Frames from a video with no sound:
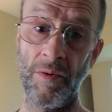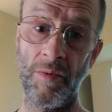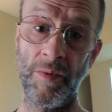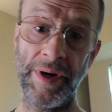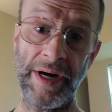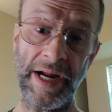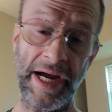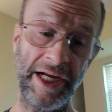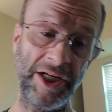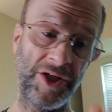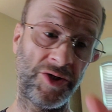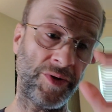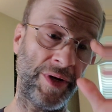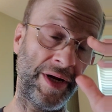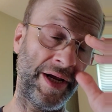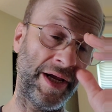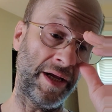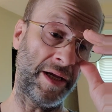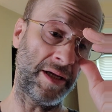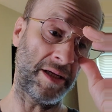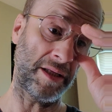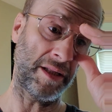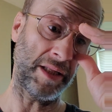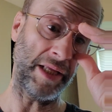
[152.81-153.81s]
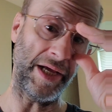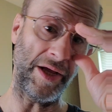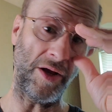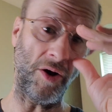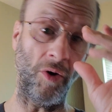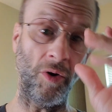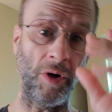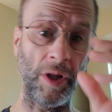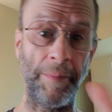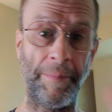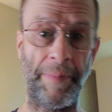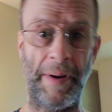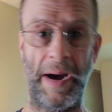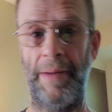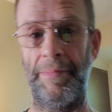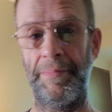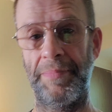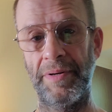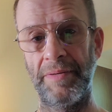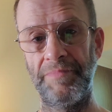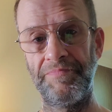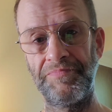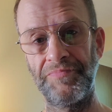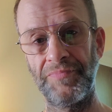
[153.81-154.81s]
when I drink like Olipop,
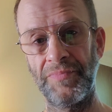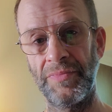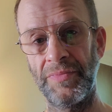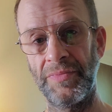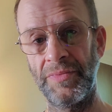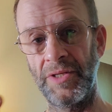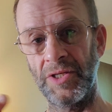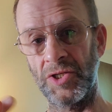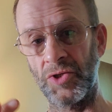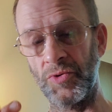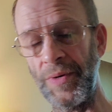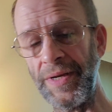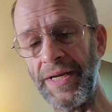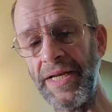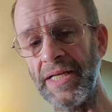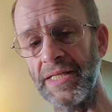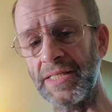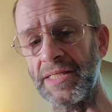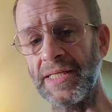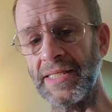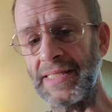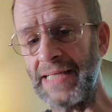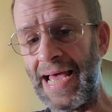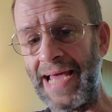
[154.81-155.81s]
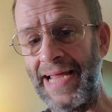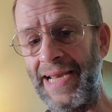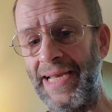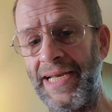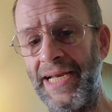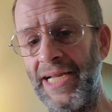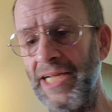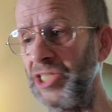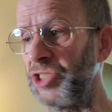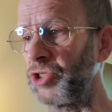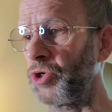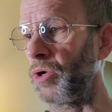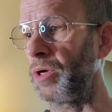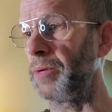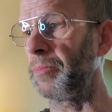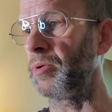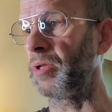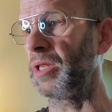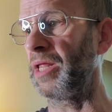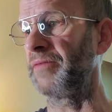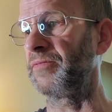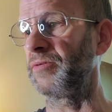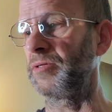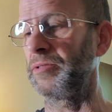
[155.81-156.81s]
the sweetness is at an
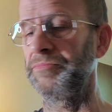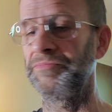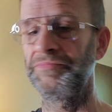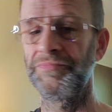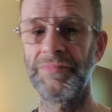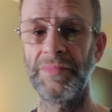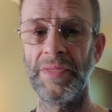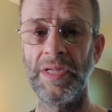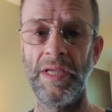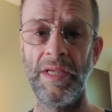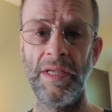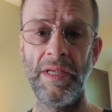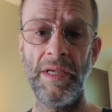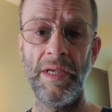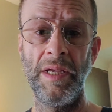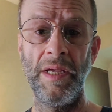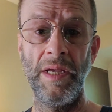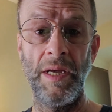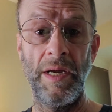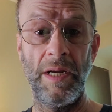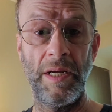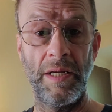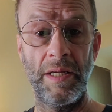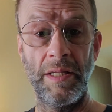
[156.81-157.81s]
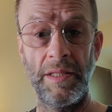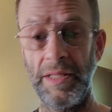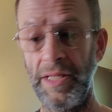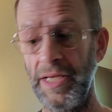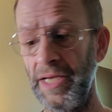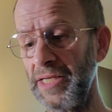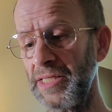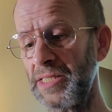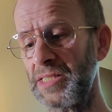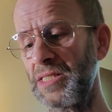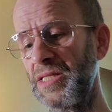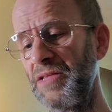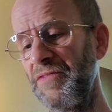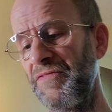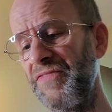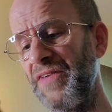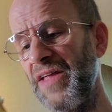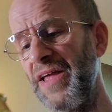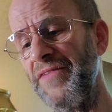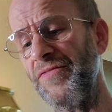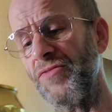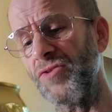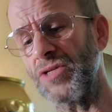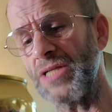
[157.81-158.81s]
enjoyable level. This, the
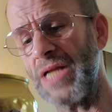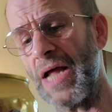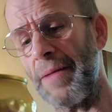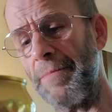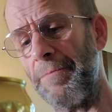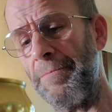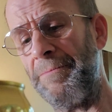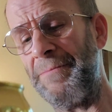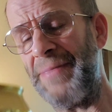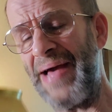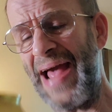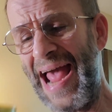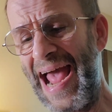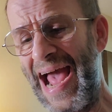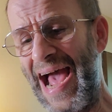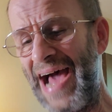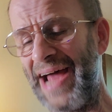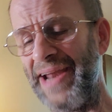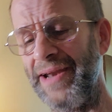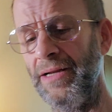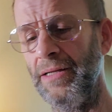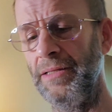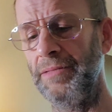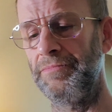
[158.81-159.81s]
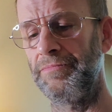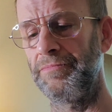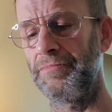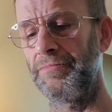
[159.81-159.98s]
flavor is not bad.